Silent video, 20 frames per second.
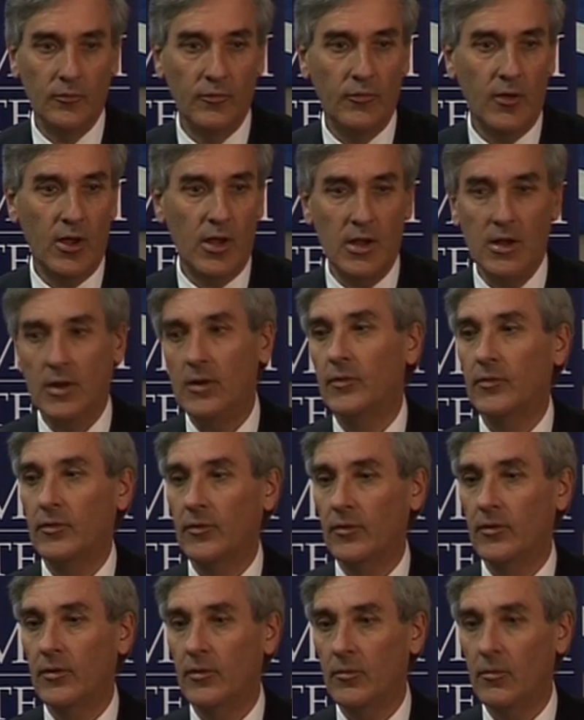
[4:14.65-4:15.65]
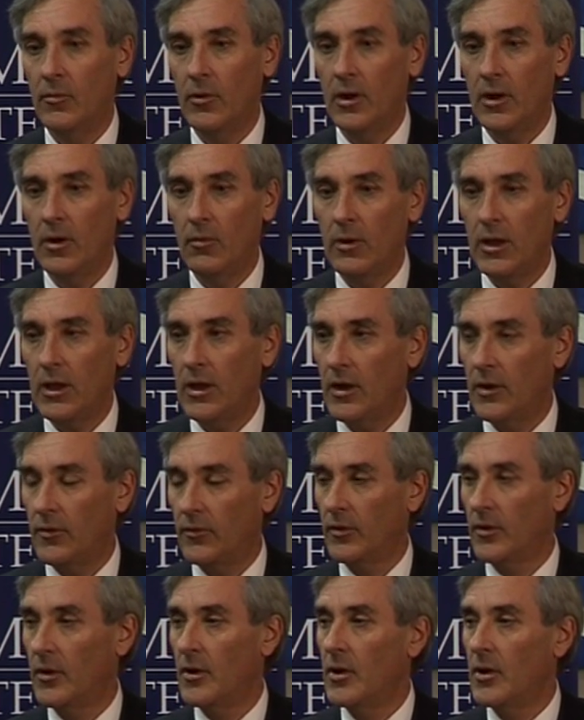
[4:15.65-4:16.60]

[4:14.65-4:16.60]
phase where we had